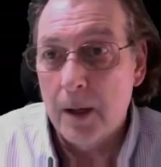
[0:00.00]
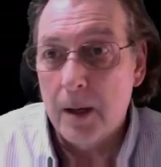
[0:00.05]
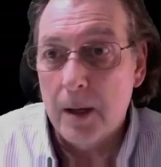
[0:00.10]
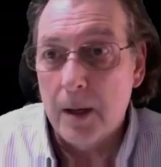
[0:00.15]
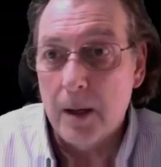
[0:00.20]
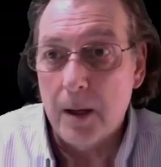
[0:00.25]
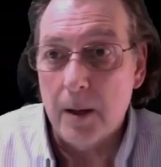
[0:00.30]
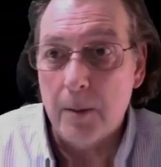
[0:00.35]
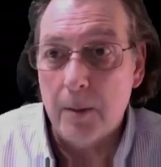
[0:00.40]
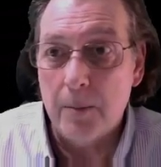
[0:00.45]

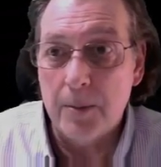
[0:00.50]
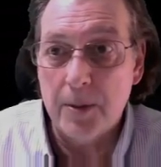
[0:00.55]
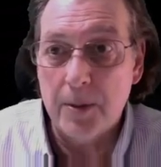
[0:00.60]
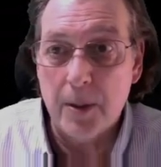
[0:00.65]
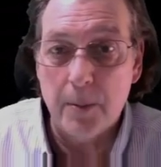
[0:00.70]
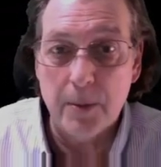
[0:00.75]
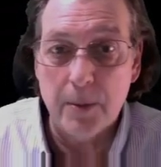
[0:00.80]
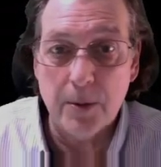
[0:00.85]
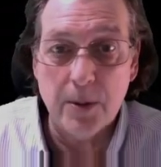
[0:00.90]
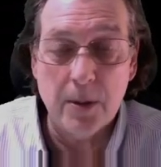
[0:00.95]
Uh,
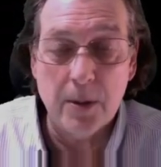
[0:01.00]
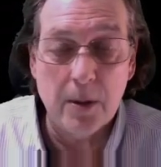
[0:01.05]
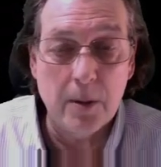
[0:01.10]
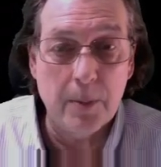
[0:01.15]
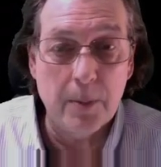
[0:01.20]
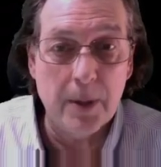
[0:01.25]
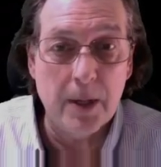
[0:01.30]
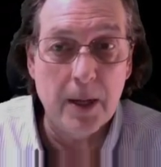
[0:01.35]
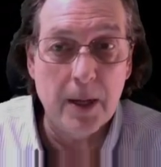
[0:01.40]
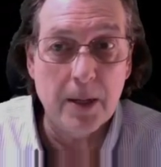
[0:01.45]
some are still a
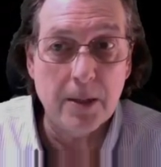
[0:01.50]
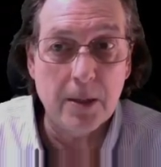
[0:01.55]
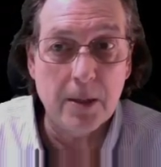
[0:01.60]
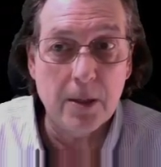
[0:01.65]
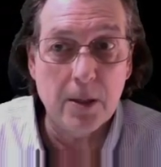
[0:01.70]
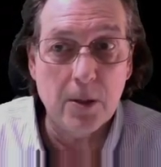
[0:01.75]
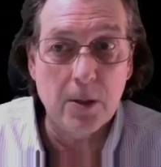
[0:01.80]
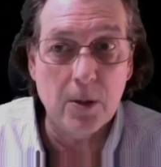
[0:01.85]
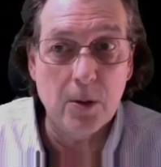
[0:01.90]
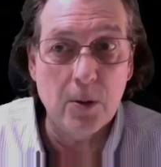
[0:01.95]
bit
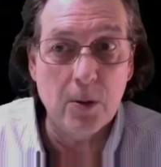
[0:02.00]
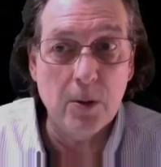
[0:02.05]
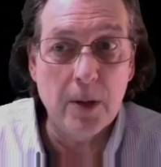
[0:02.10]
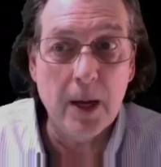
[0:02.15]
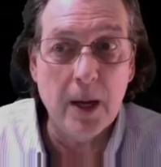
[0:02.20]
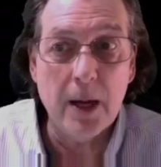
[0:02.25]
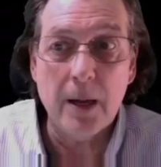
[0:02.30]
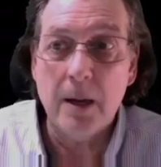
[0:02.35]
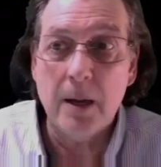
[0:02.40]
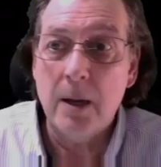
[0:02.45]
hesitant to do
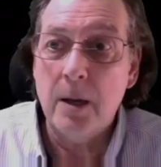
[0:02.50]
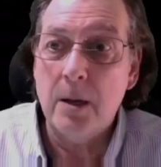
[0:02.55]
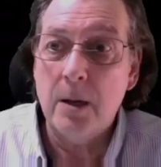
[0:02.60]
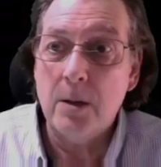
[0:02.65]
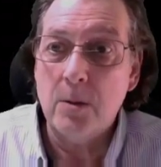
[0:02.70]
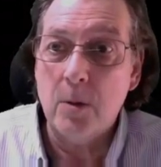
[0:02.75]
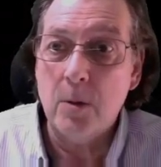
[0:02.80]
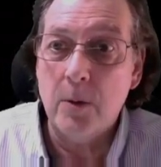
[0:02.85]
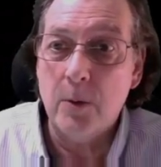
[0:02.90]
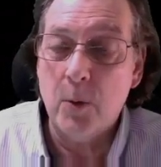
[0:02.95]
that,
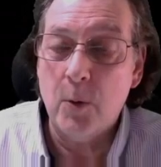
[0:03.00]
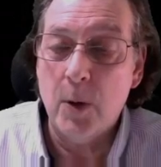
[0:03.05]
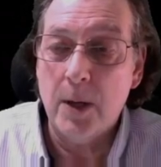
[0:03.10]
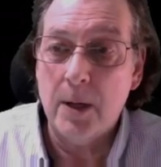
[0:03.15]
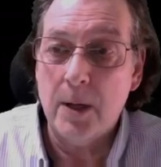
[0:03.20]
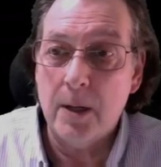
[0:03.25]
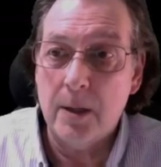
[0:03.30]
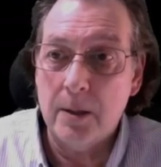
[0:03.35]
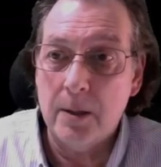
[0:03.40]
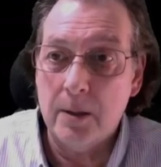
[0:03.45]
so we've
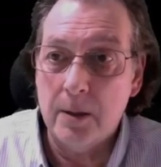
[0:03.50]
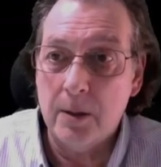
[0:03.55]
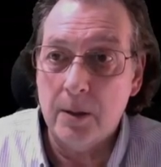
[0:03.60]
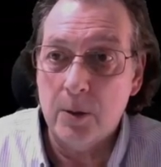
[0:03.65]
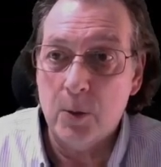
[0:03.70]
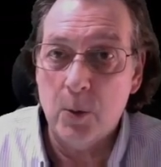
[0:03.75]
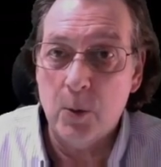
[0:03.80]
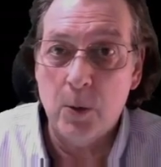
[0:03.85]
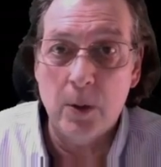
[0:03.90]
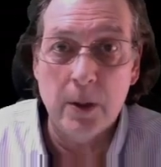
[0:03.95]
created a little
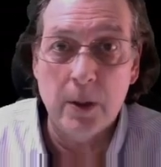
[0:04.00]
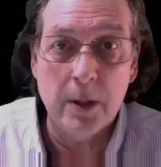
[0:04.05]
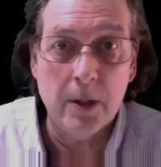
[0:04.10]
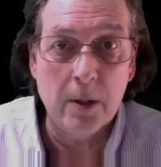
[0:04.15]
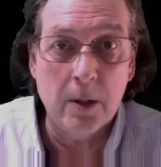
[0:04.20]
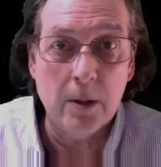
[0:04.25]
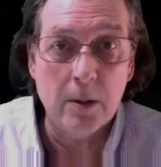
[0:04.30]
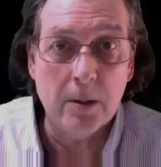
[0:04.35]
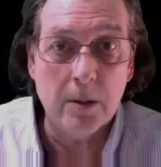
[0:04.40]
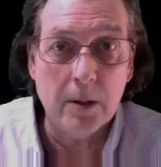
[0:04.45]
tool
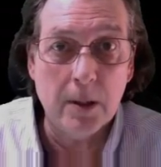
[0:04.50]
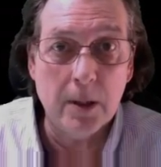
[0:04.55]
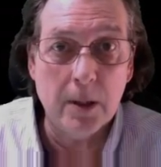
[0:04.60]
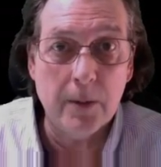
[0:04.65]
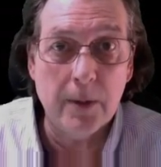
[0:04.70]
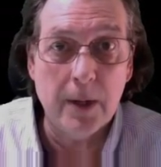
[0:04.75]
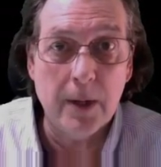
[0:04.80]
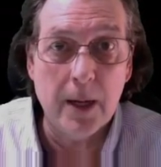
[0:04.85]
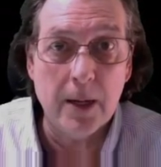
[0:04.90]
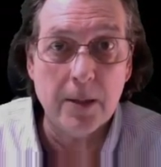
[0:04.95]
here to give
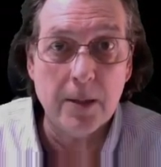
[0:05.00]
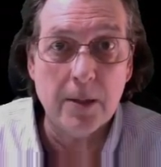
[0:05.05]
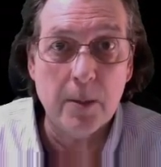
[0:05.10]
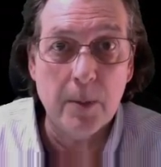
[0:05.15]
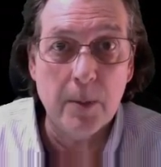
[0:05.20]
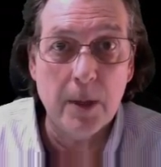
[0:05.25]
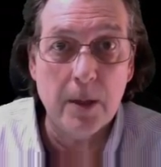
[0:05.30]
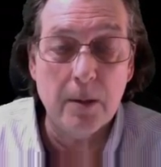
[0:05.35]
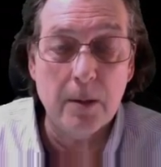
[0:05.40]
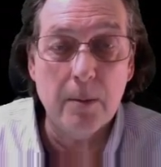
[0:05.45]
an
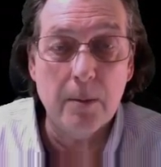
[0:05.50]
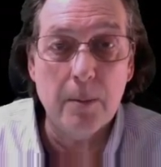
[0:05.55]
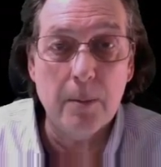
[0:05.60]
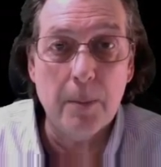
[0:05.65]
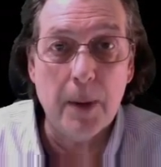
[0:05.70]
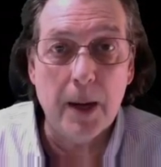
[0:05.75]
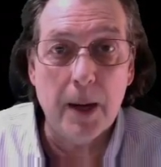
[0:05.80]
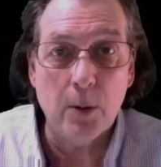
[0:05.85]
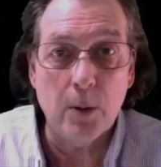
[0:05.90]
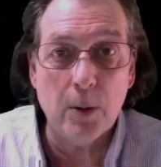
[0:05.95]
estimate
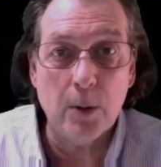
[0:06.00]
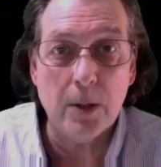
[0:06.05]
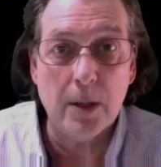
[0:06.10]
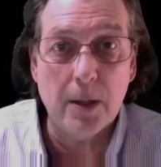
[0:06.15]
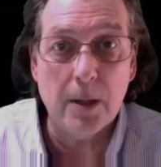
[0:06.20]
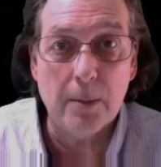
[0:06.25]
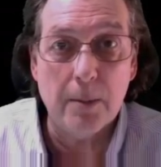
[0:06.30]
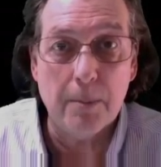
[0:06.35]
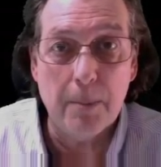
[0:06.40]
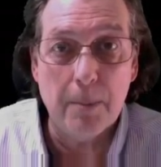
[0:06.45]
by
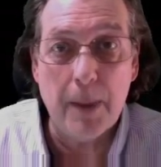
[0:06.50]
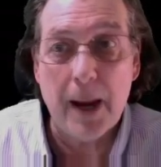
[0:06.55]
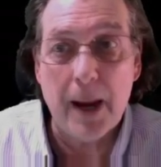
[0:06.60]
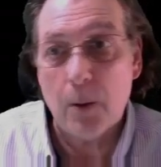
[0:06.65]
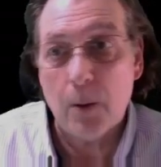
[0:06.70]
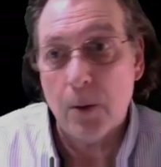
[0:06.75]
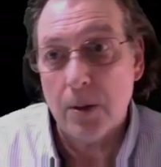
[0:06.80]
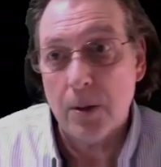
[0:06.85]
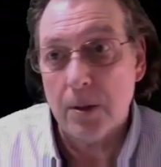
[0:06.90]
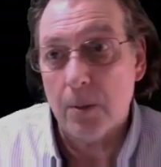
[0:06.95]
looking
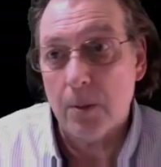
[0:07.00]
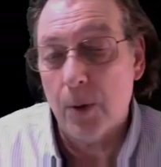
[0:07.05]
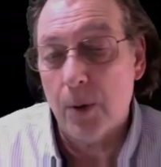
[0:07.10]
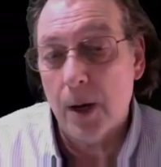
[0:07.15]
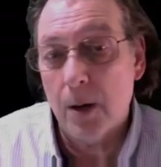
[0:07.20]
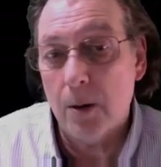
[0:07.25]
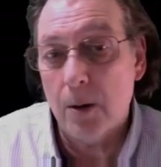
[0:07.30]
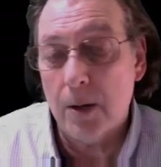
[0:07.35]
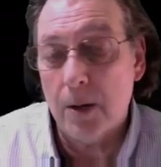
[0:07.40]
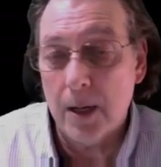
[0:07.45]
backwards at
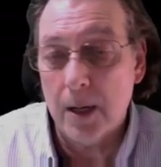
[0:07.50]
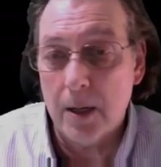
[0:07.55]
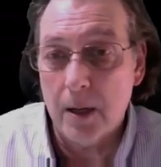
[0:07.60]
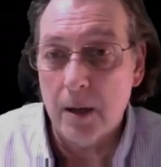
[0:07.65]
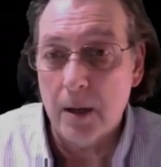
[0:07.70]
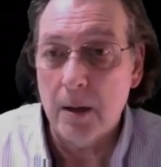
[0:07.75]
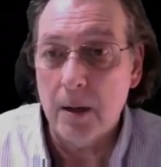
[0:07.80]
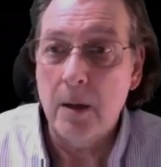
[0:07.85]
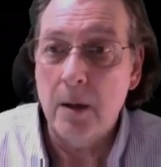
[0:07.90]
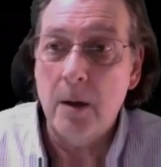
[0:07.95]
prior
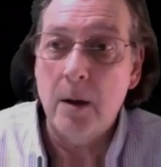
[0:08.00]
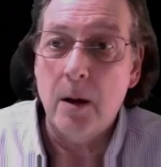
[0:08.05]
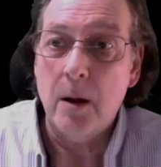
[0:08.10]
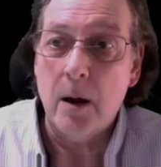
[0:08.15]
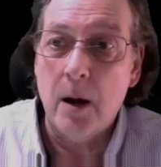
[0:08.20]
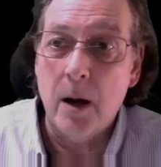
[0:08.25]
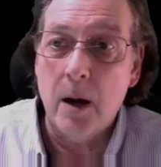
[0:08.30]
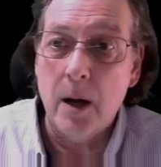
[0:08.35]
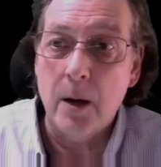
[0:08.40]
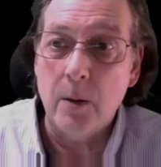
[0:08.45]
data
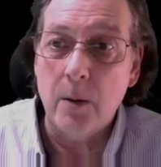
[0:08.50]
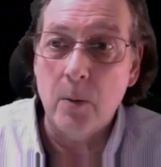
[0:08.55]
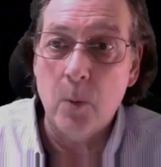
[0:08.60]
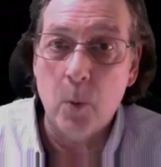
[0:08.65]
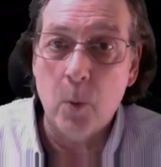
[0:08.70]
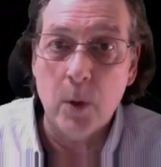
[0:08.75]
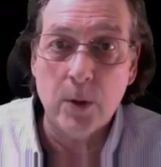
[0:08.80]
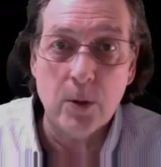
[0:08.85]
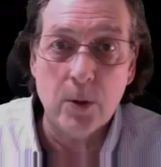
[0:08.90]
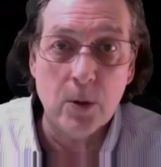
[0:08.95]
on
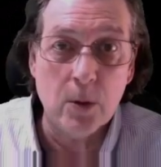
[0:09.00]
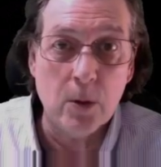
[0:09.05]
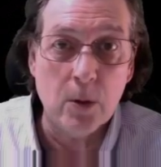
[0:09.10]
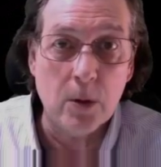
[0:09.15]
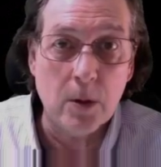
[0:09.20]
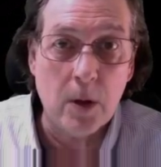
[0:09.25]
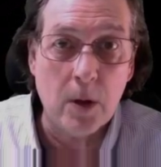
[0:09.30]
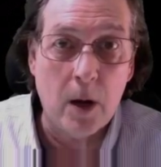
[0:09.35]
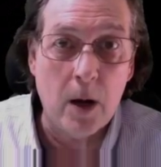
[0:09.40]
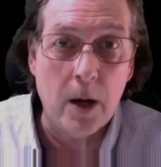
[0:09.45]
what your
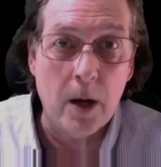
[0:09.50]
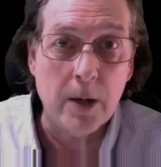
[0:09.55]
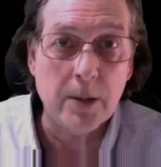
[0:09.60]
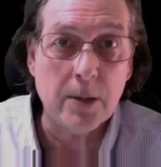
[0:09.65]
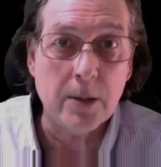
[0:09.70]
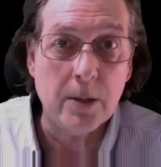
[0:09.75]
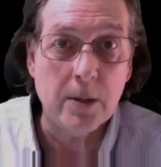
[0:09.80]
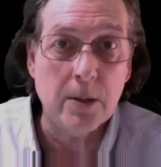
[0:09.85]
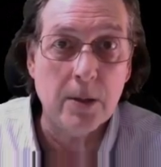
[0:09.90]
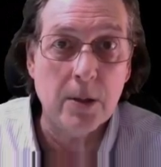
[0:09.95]

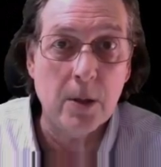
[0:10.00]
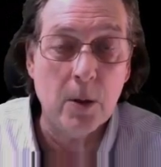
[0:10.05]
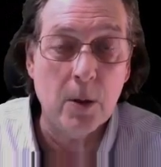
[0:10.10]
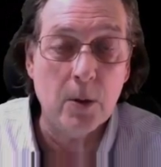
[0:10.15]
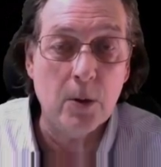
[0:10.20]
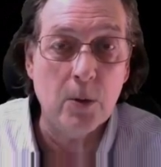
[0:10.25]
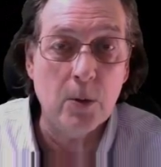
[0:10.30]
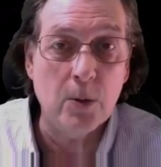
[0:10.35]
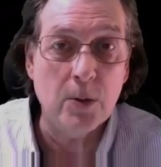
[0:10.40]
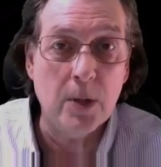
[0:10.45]
cost and C O
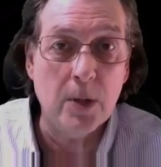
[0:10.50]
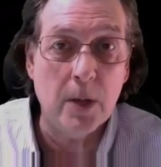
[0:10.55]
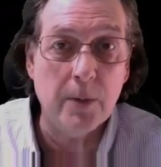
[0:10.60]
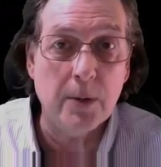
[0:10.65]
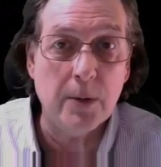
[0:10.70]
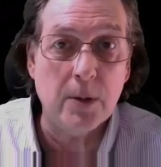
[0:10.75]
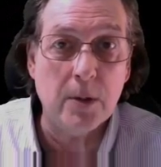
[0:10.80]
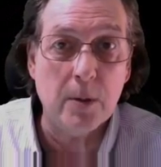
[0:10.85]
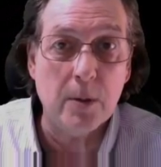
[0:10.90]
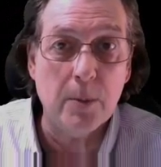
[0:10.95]
two
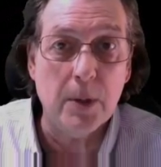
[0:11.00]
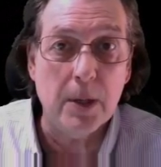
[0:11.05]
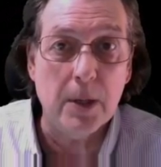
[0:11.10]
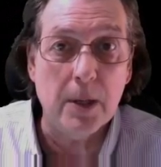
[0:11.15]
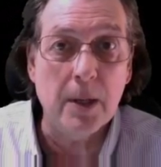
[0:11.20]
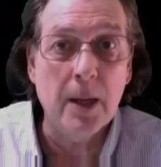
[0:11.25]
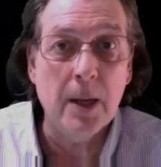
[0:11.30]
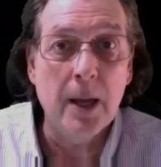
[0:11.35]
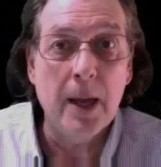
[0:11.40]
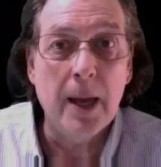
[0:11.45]
savings could
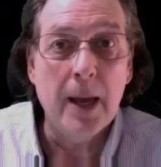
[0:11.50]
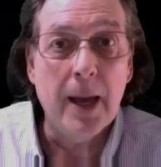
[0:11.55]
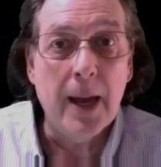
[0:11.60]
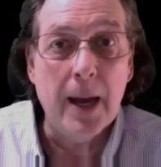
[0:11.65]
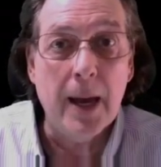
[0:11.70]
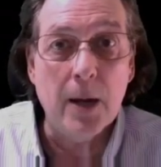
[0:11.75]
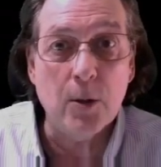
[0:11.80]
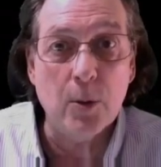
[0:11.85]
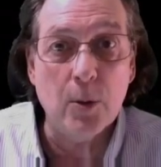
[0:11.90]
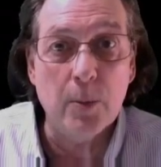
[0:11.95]
be
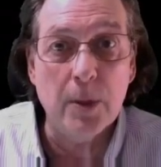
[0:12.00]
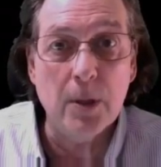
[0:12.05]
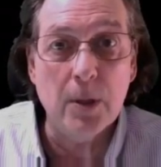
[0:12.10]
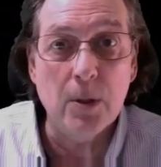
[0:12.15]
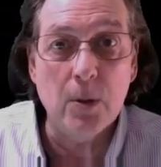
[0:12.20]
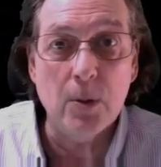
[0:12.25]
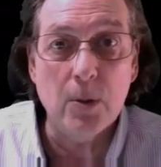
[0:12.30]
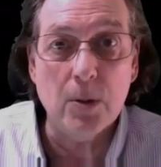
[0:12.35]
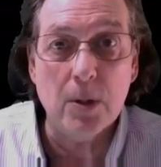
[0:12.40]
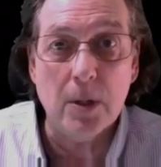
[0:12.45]
had you been
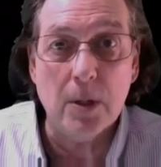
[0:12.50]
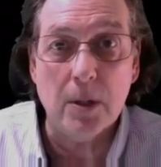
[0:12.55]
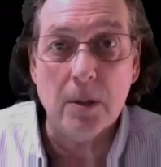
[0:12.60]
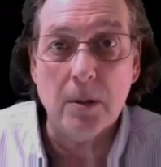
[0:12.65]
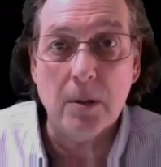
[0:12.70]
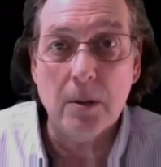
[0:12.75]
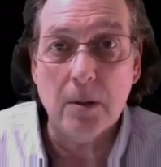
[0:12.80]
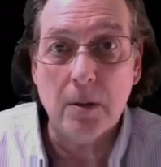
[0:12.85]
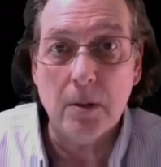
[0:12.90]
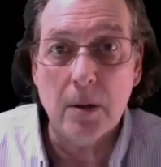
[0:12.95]
using
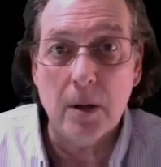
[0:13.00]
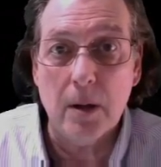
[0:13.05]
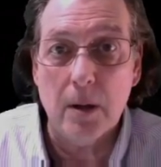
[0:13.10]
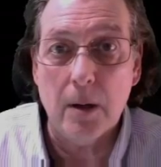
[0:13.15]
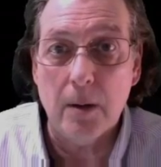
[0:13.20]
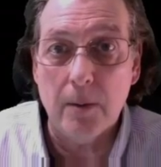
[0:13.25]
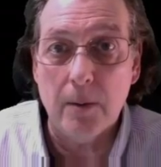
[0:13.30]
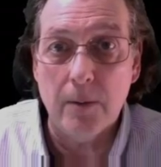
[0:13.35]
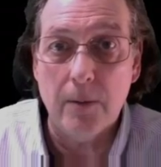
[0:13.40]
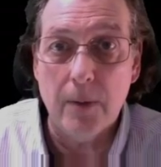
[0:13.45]

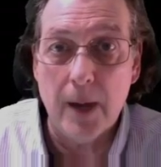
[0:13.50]
uh,